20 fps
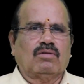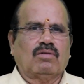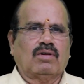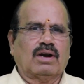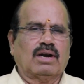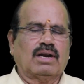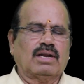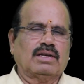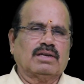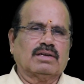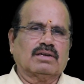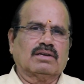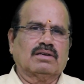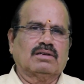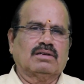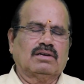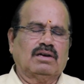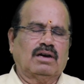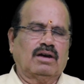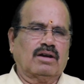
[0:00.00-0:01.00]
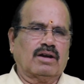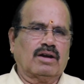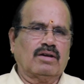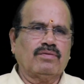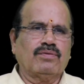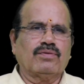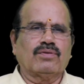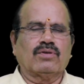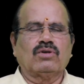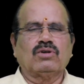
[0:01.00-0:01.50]
only
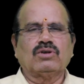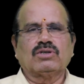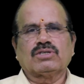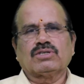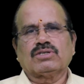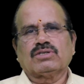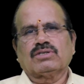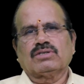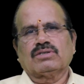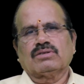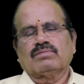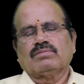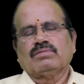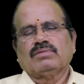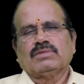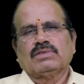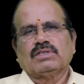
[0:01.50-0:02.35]
rough roads